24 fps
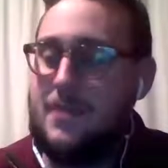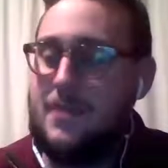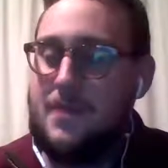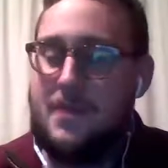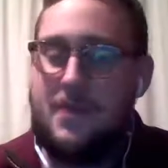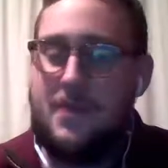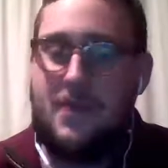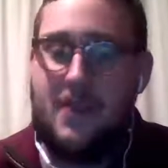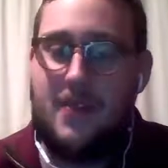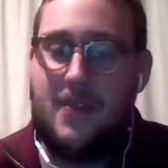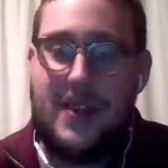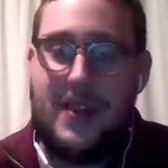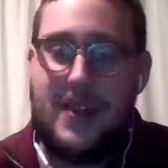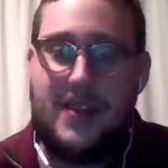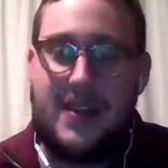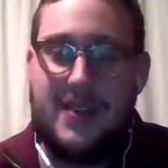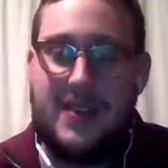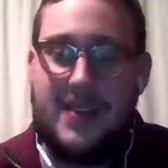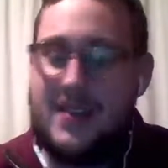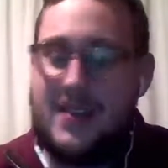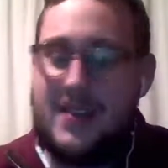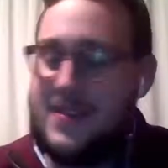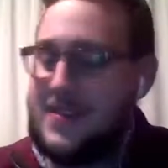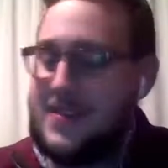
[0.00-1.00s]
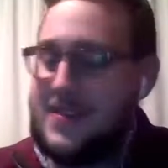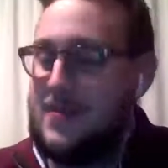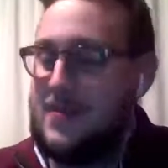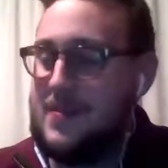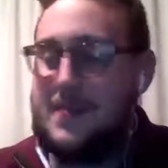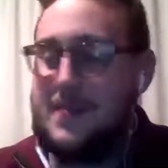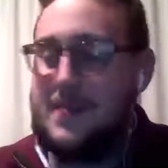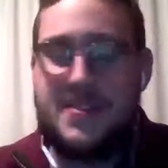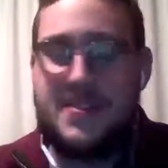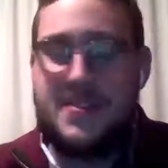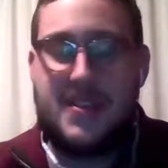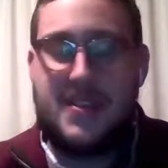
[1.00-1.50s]
going to like
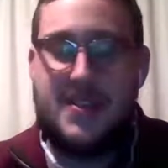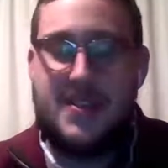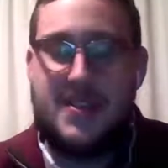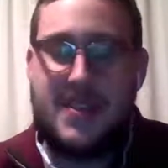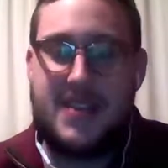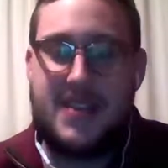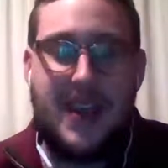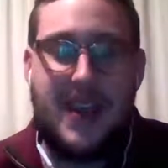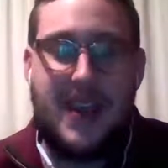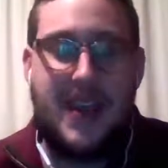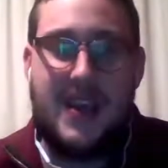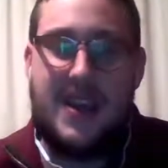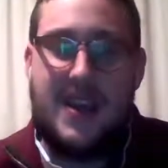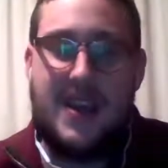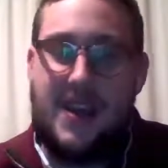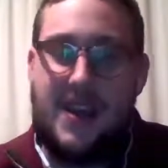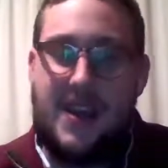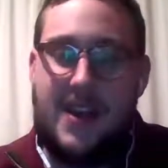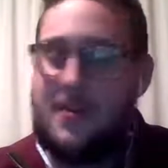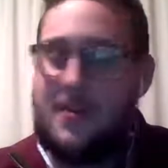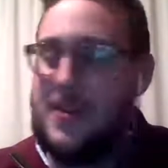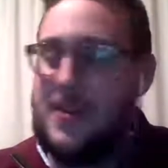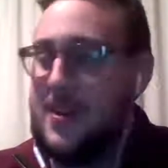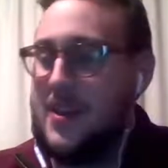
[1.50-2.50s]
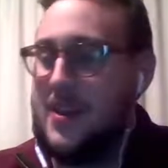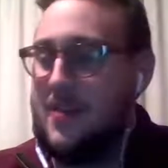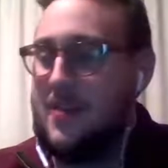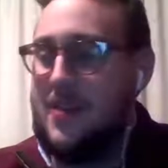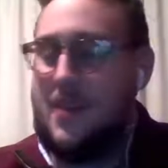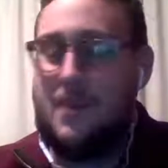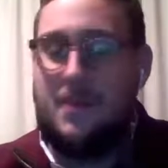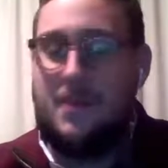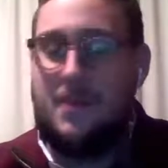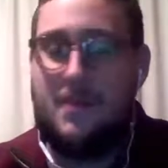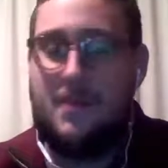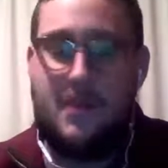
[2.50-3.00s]
some team's just going to say, hey, I don't want to give
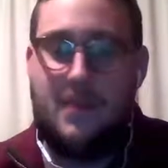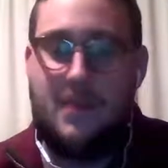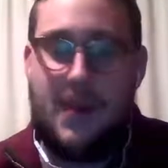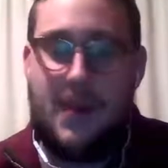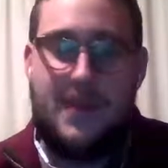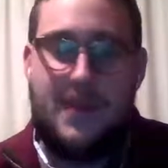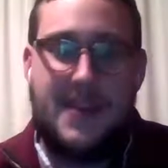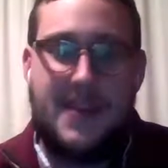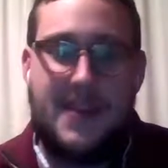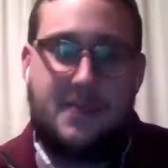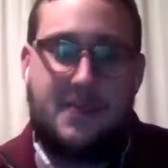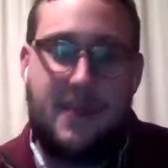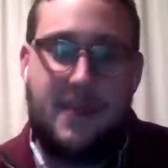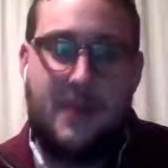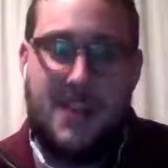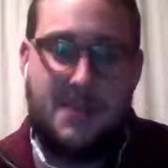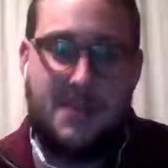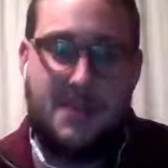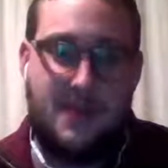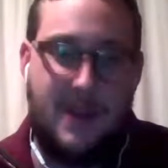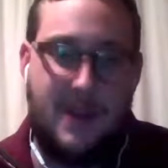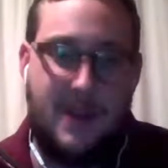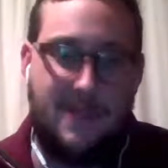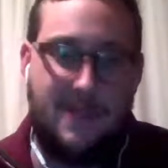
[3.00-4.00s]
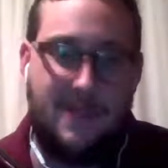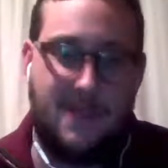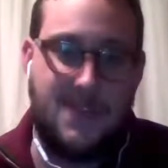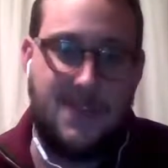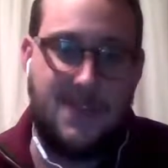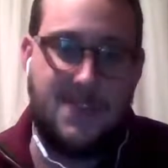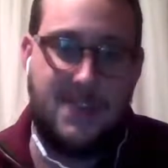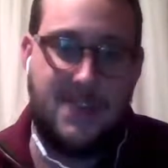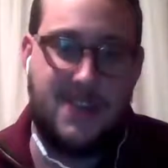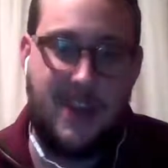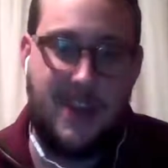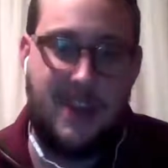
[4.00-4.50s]
up my best prospect for
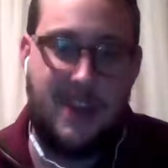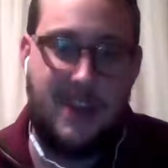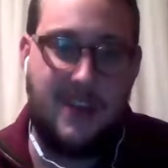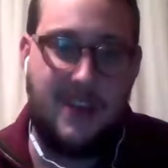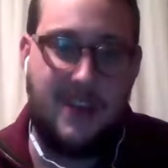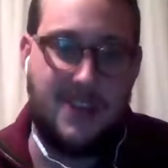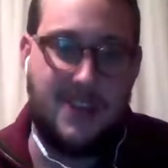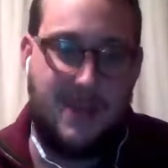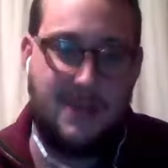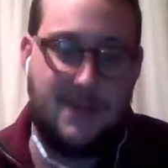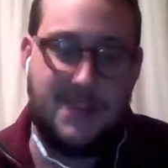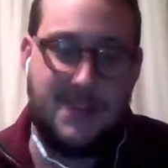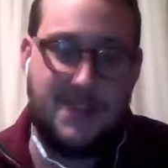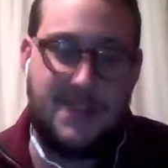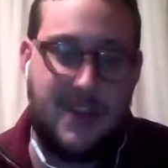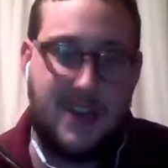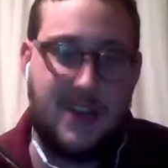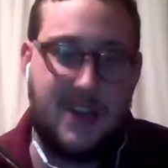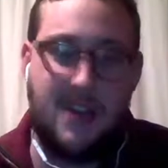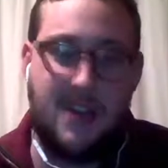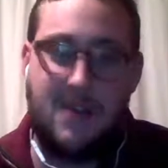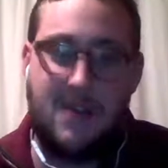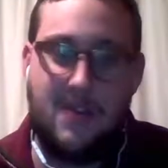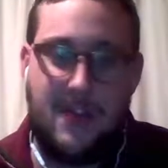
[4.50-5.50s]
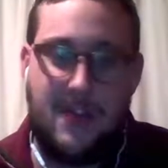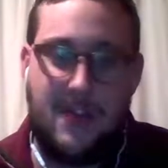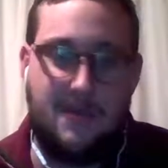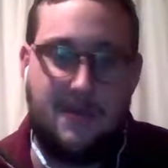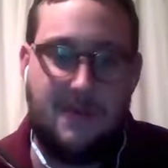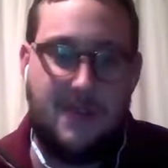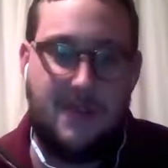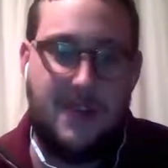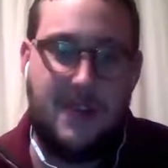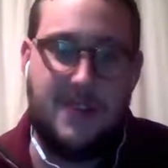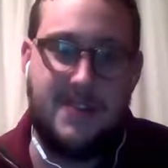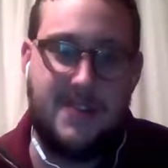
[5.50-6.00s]
Christian Yelich. I'm just going to go get
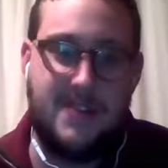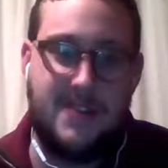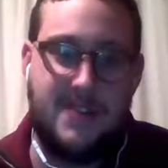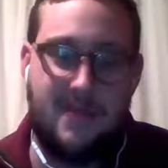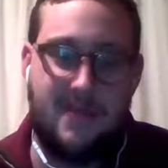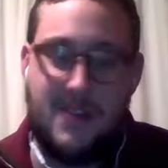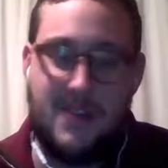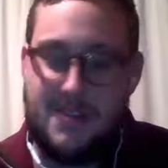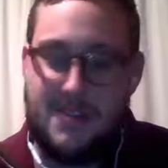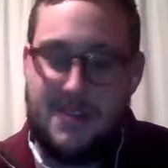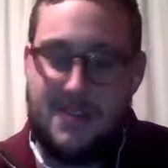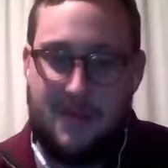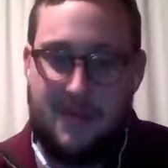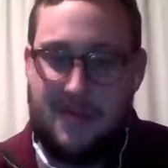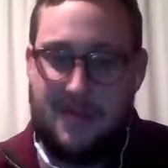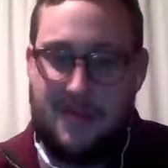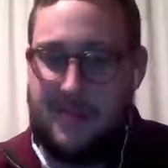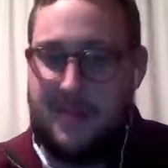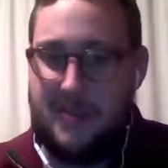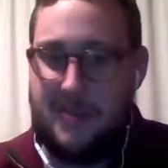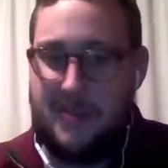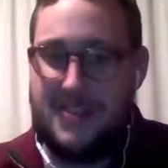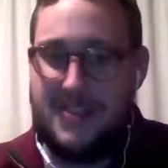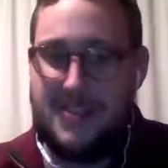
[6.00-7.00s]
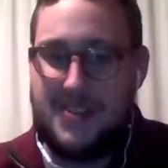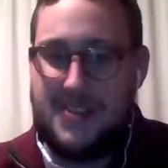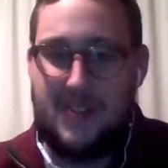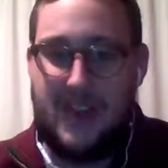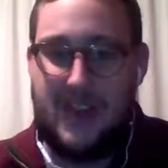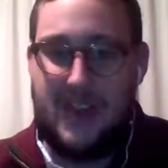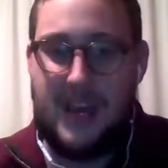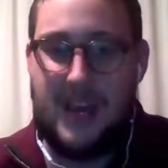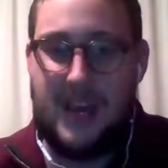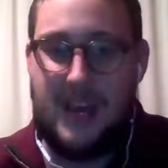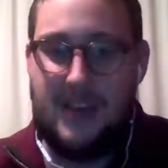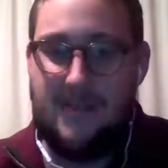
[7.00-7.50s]
3 years of risk with Lorenzo
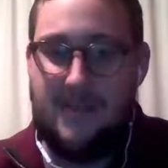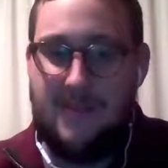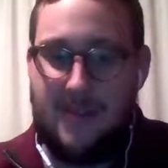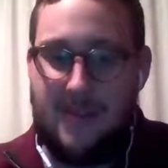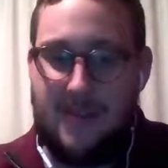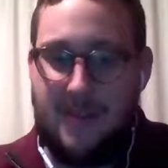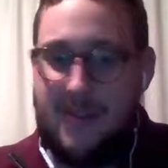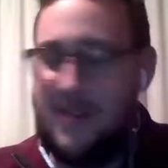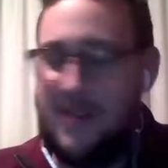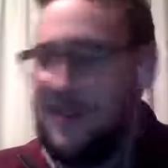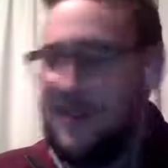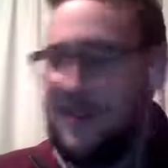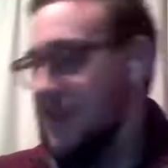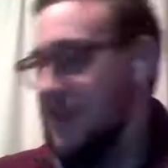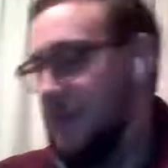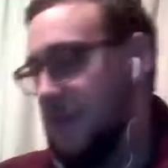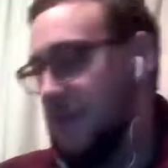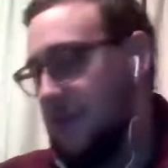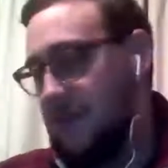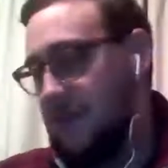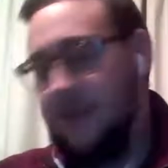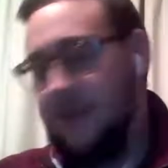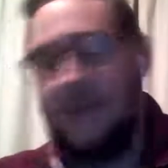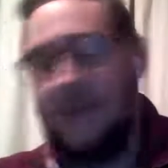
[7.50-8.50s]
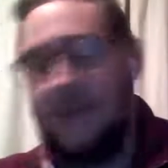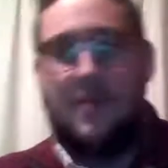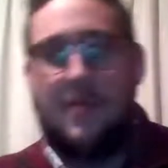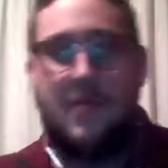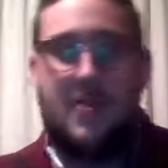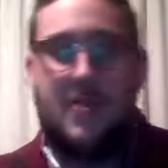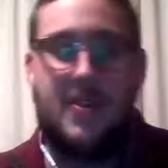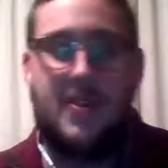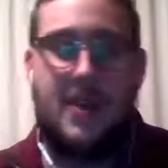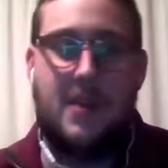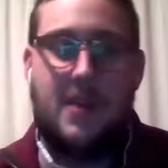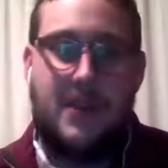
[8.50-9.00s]
Cain for
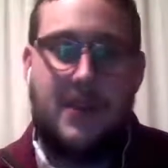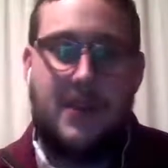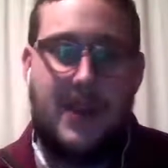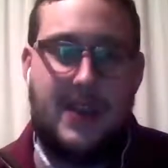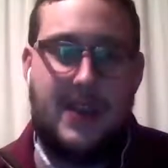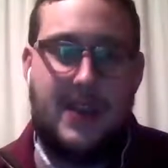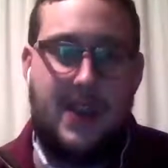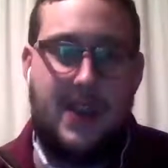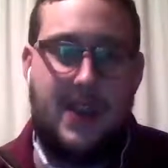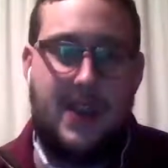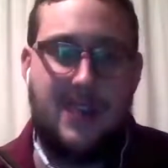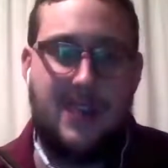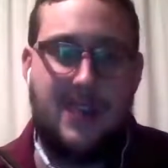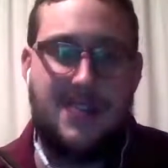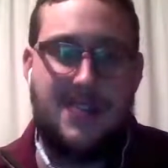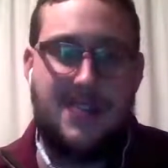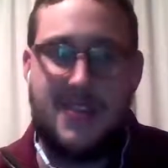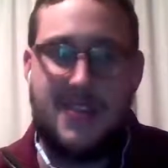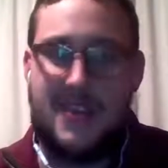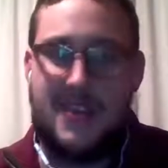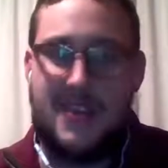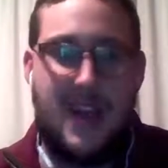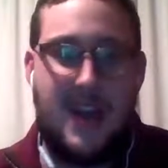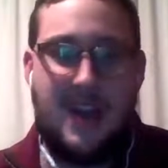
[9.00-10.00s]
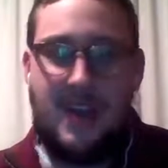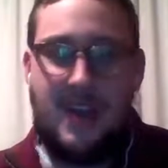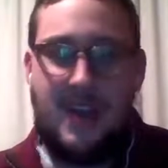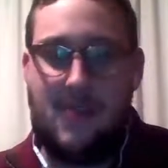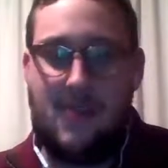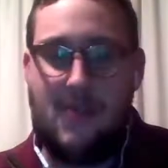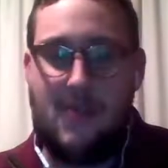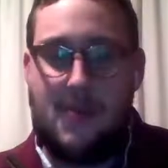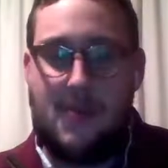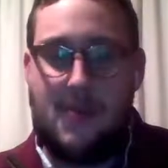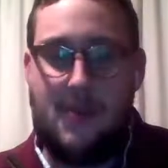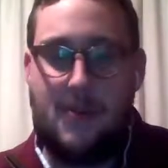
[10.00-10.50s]
a little more than I'd pay
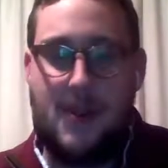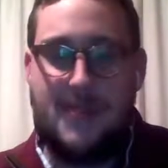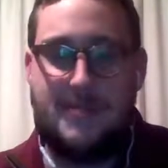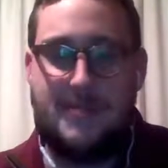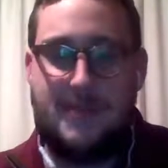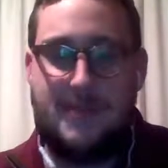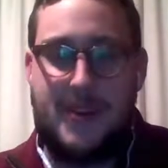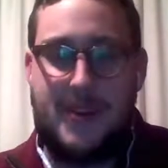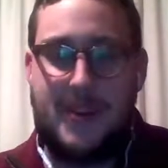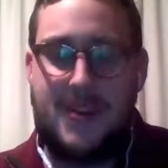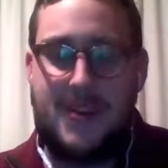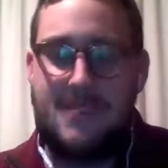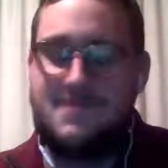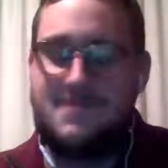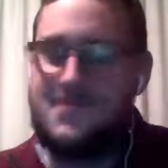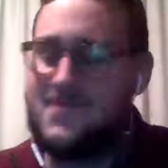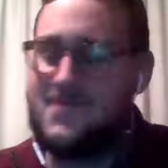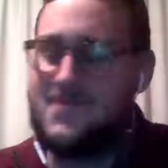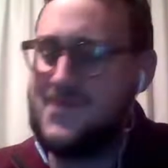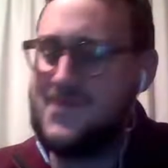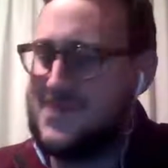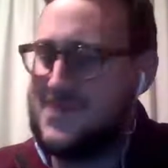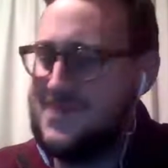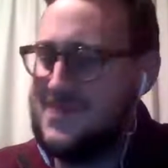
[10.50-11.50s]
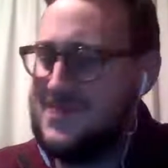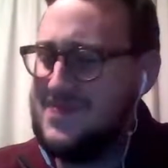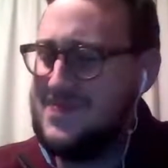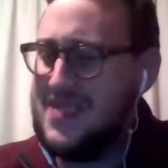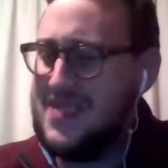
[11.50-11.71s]
Yelich and not give up a prospect.